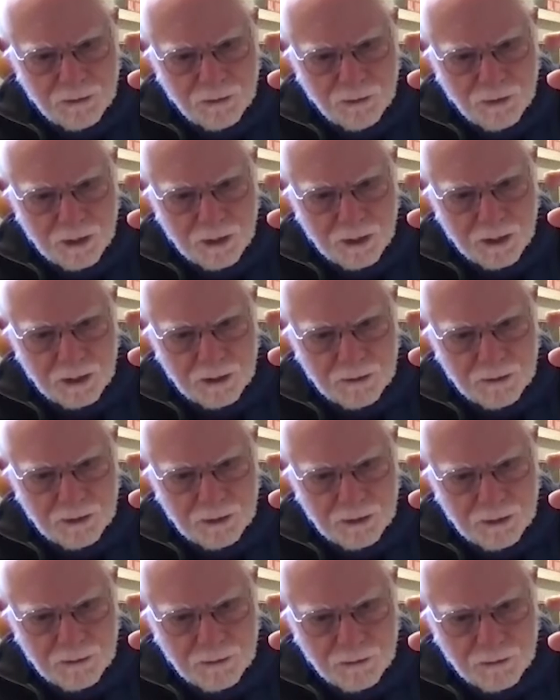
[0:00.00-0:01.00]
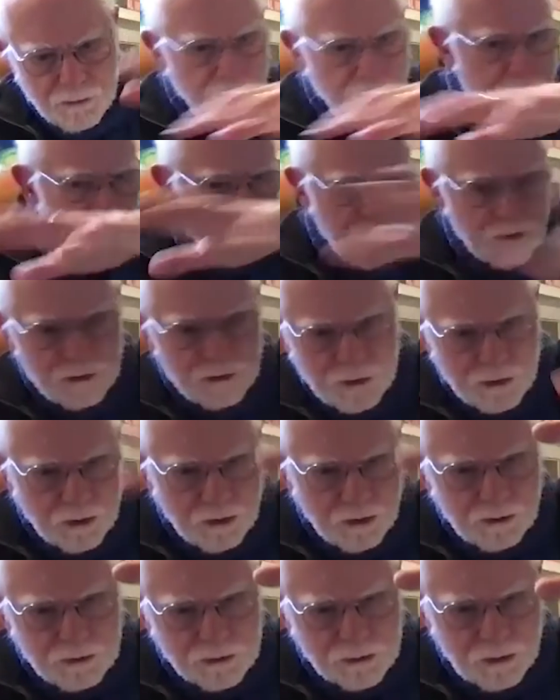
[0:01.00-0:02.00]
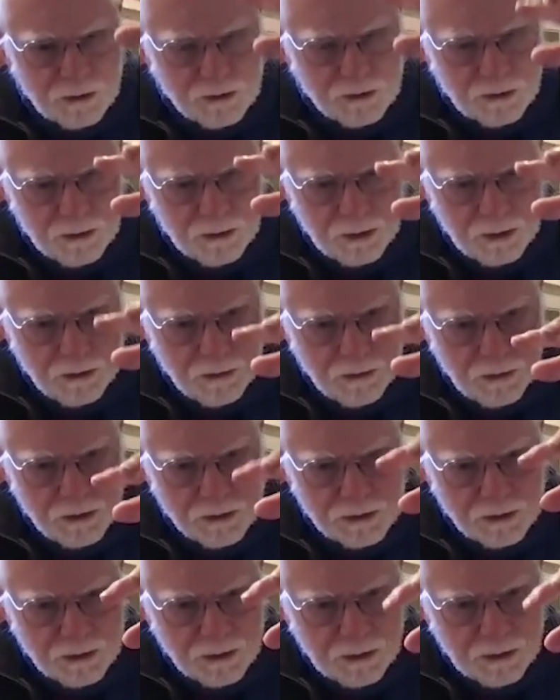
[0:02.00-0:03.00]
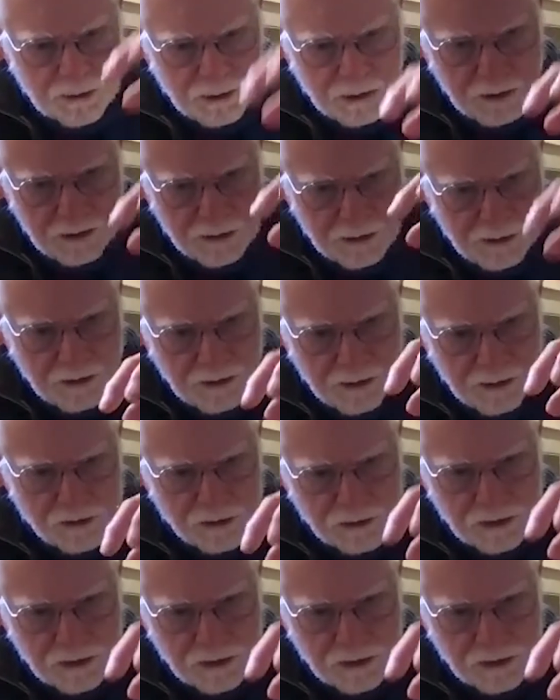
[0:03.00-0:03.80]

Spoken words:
ring of material starts to decrease, and the